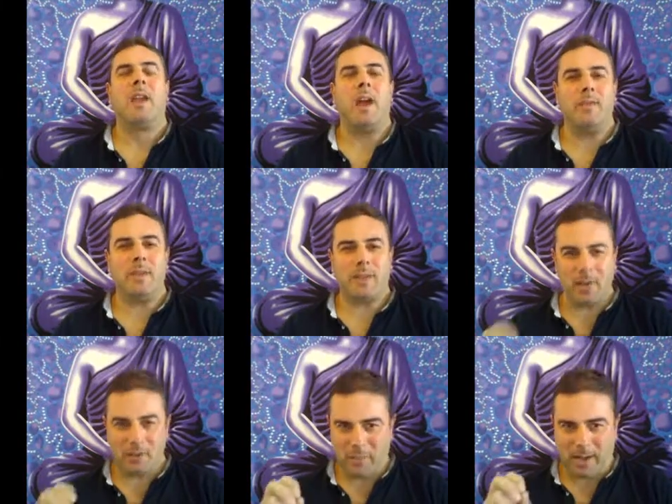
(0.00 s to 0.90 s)
And this
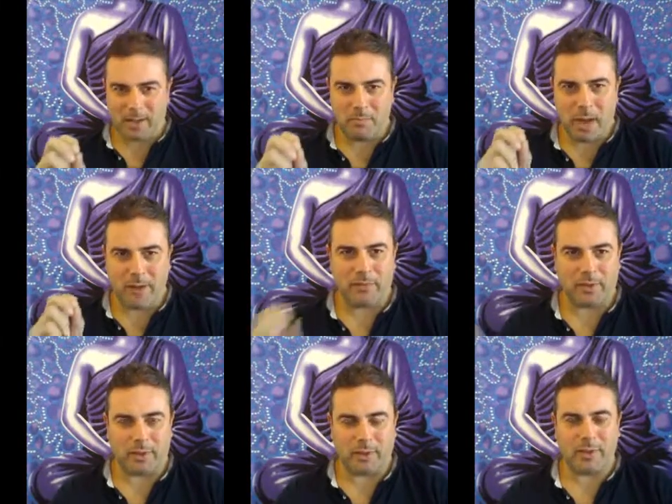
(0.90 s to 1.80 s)
goes back to
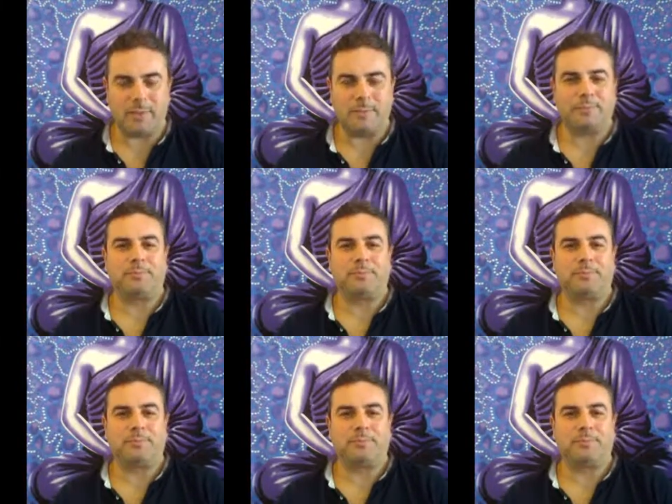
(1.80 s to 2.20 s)
mindfulness.